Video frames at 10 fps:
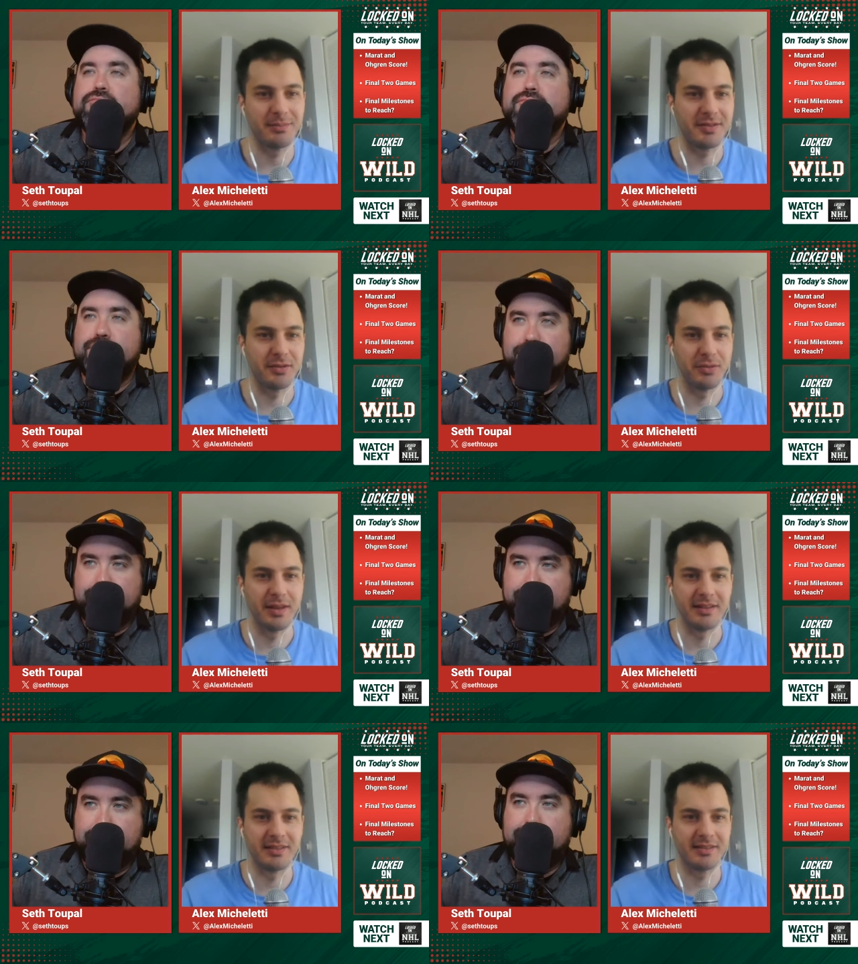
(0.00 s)
Speaker 1: too,
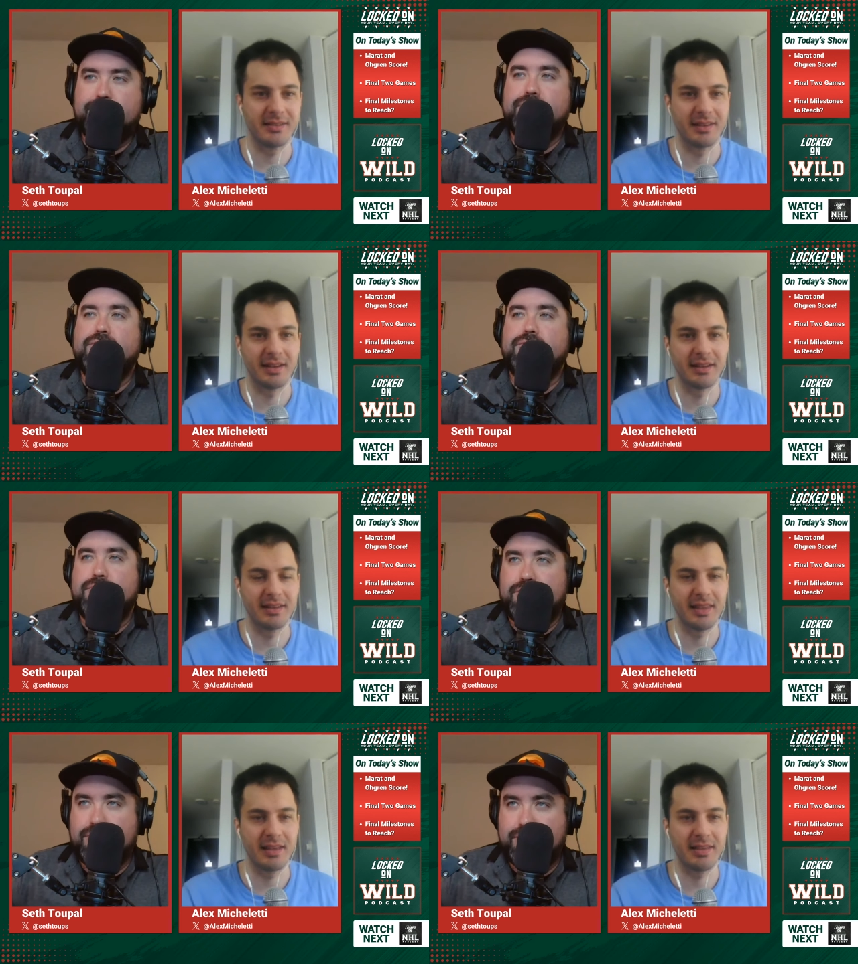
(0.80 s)
that's, uh,
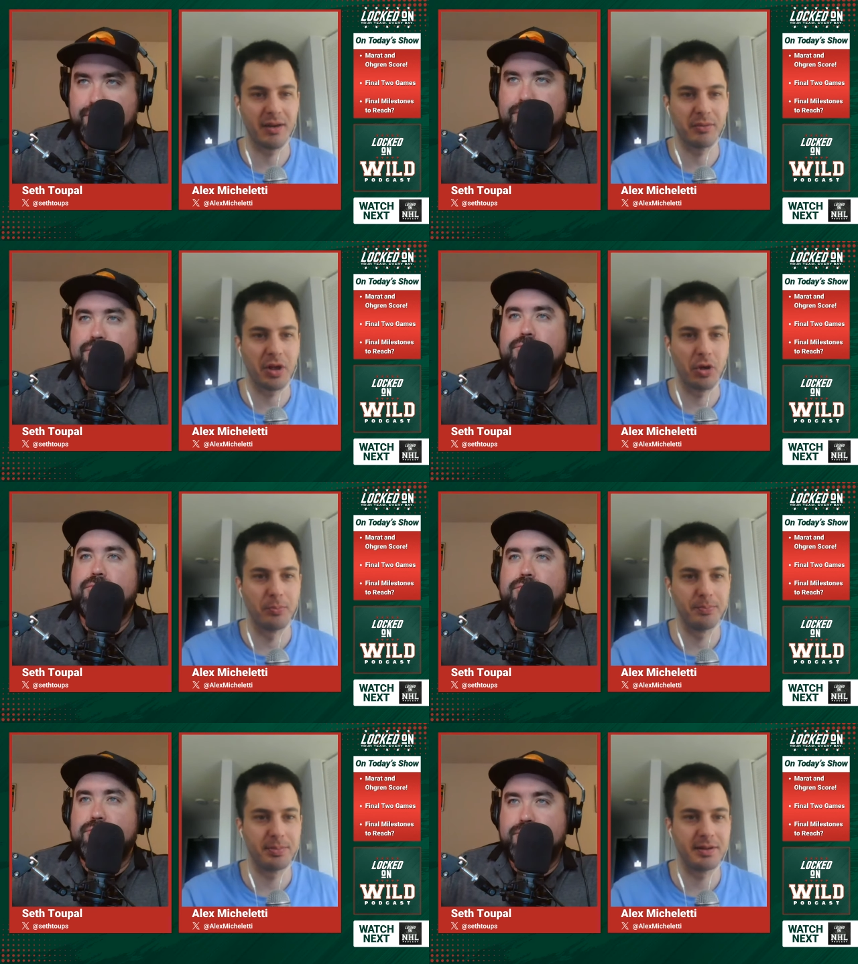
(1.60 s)
that, that would
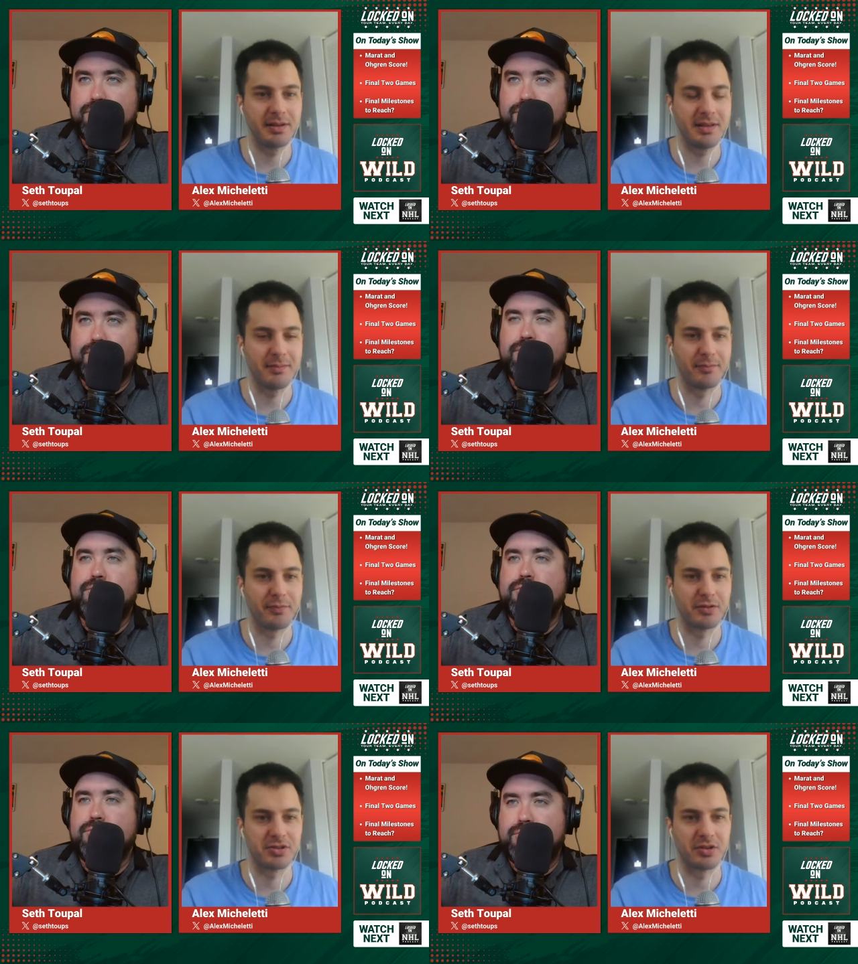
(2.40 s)
help uh, him
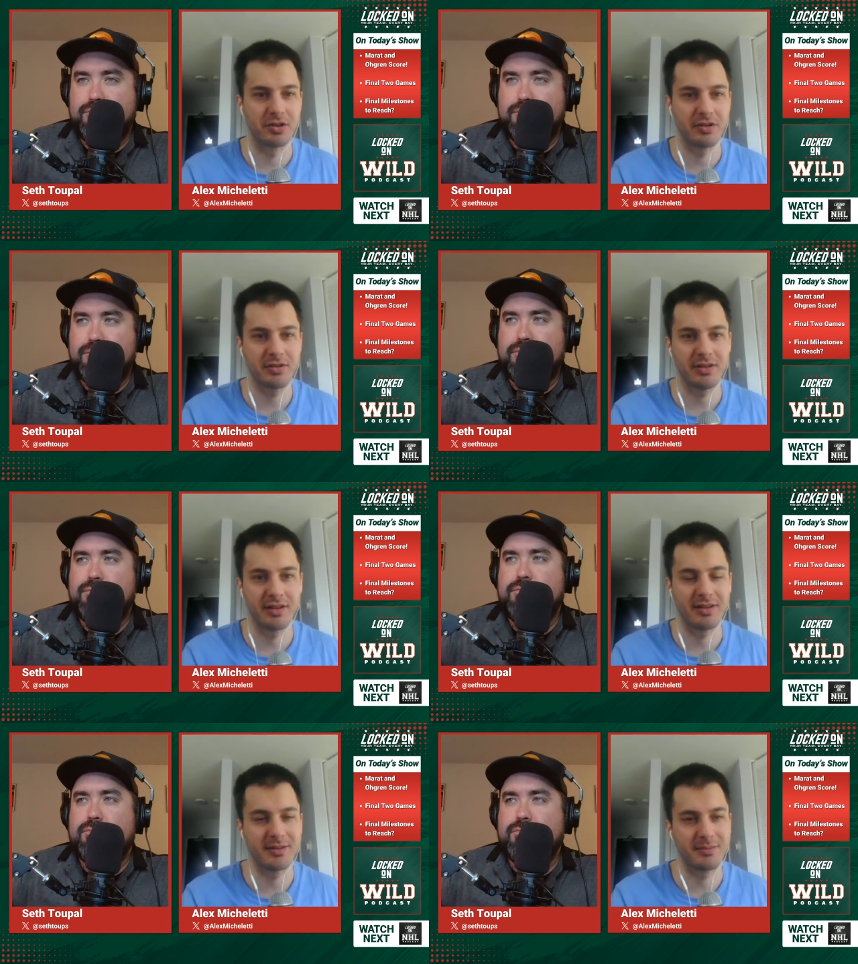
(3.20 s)
for sure.
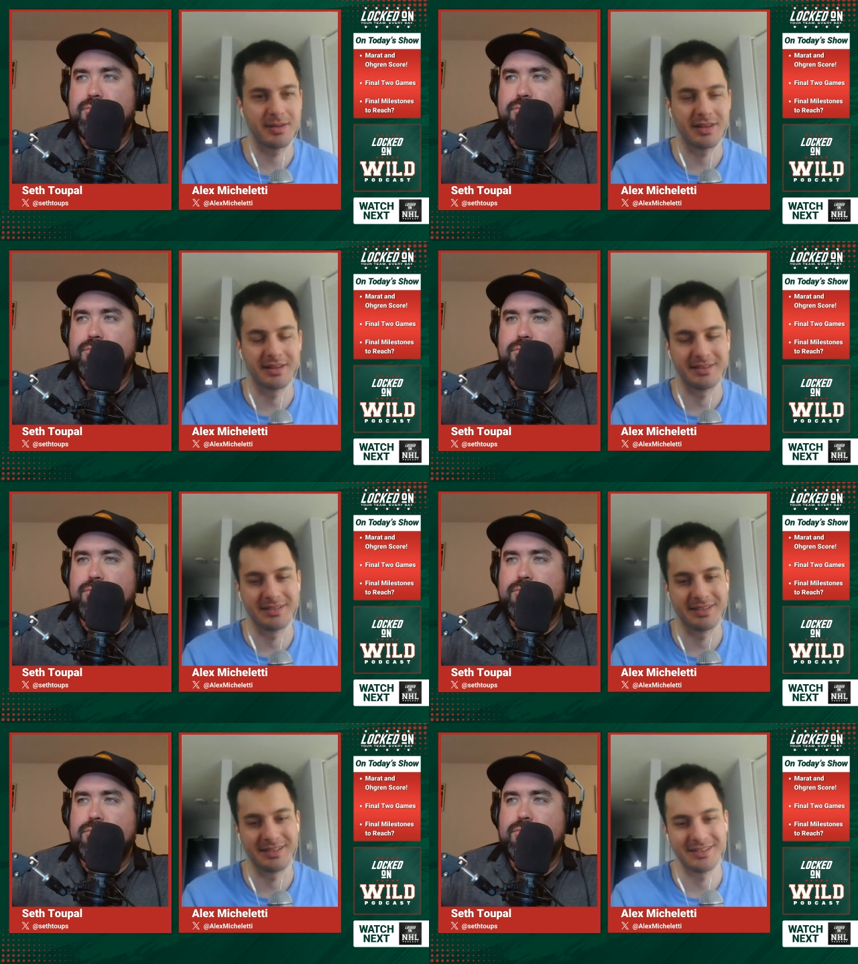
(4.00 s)
Uh,
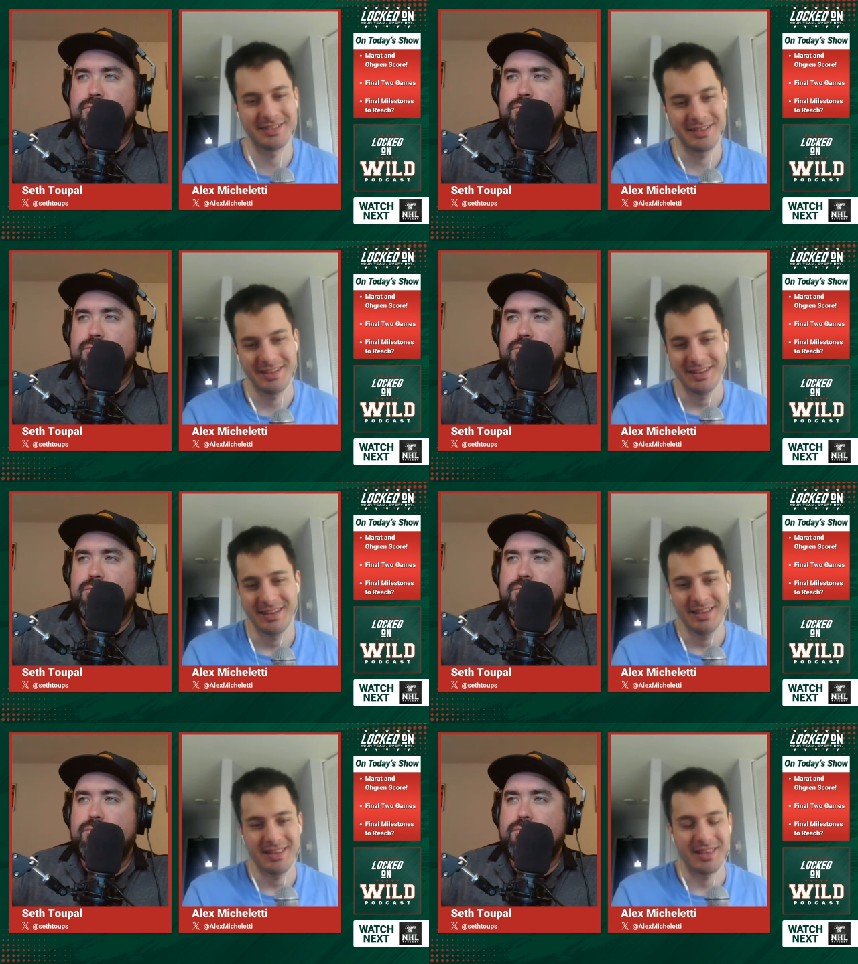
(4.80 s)
and, uh,
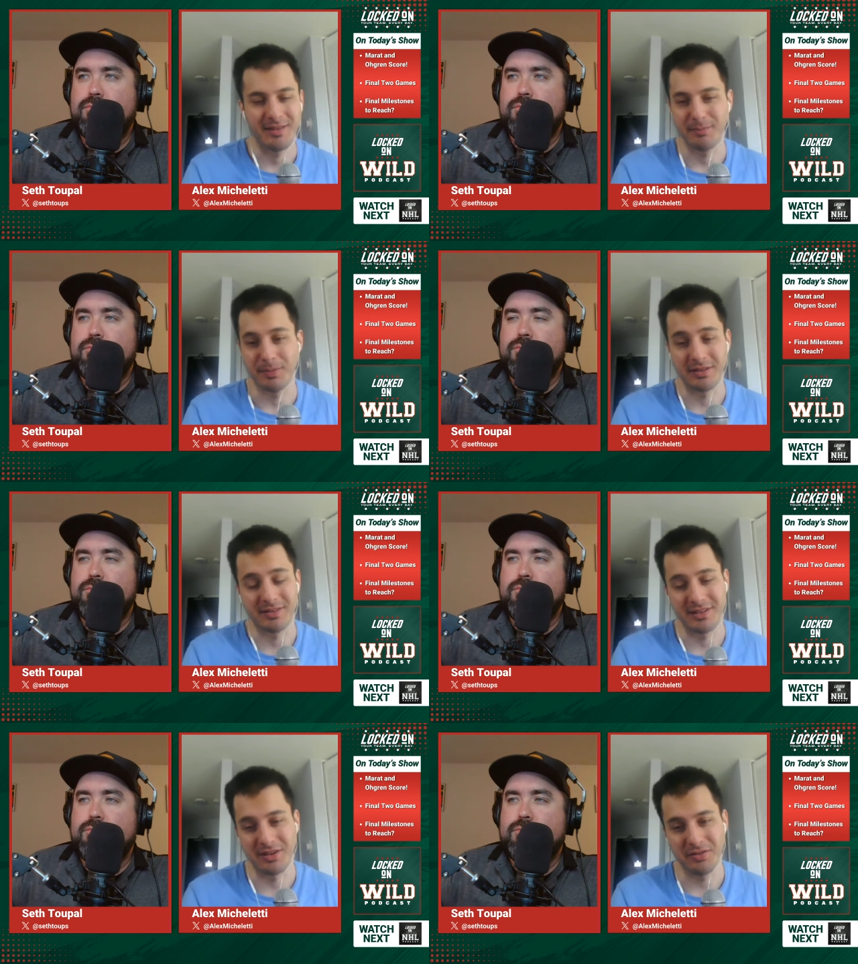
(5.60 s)
Uh, but,
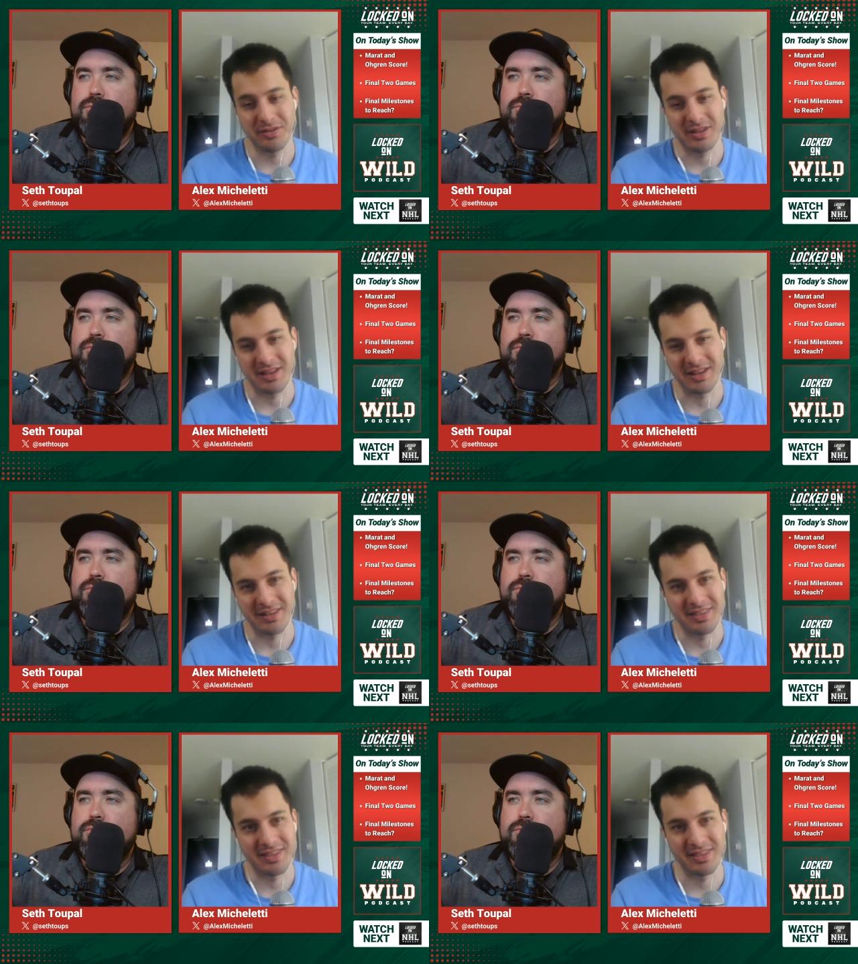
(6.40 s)
you know, uh,
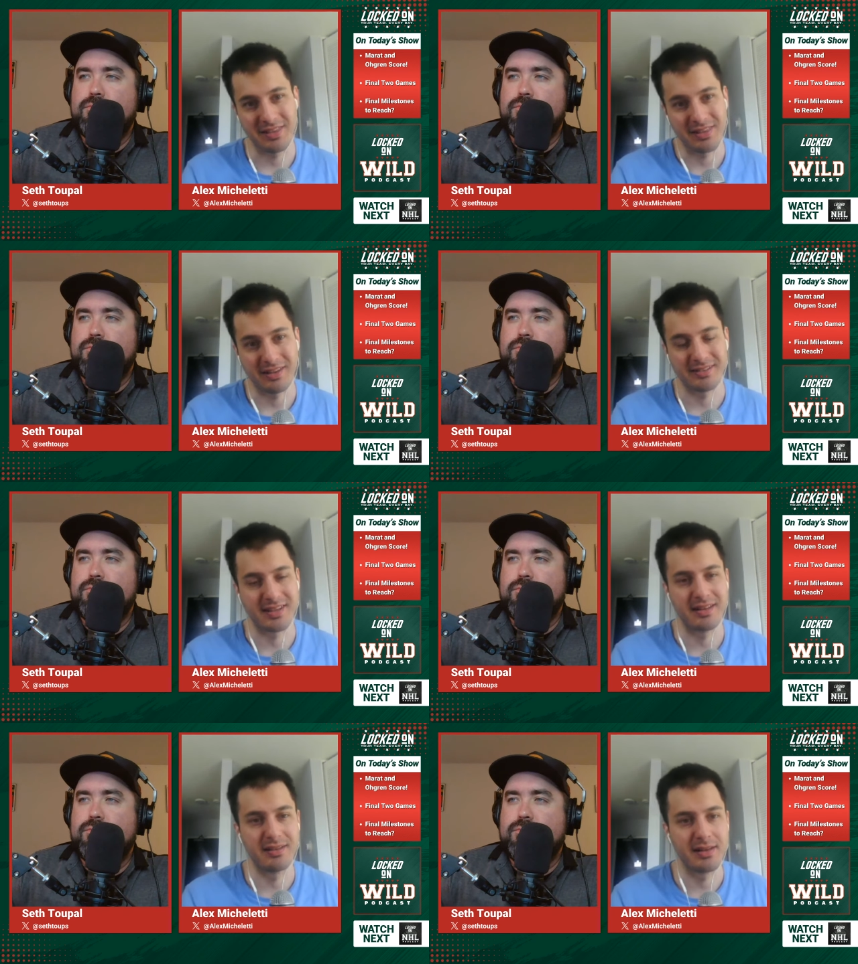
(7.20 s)
like I
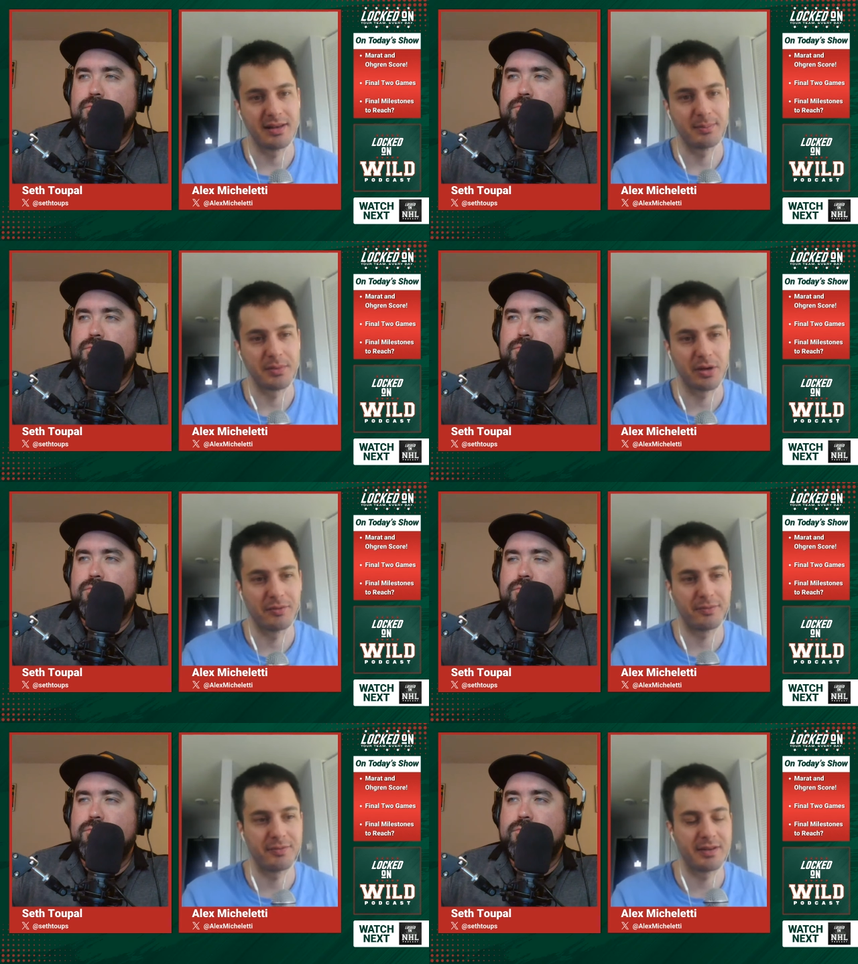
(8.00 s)
said, um, you know,
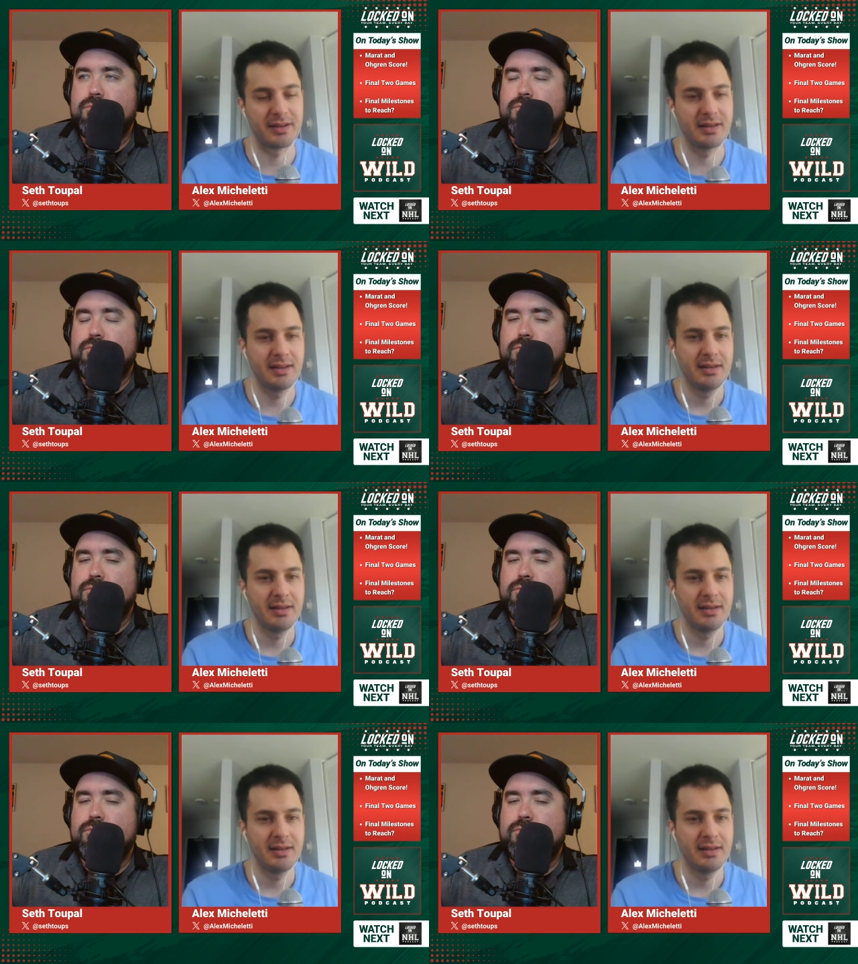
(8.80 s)
if uh,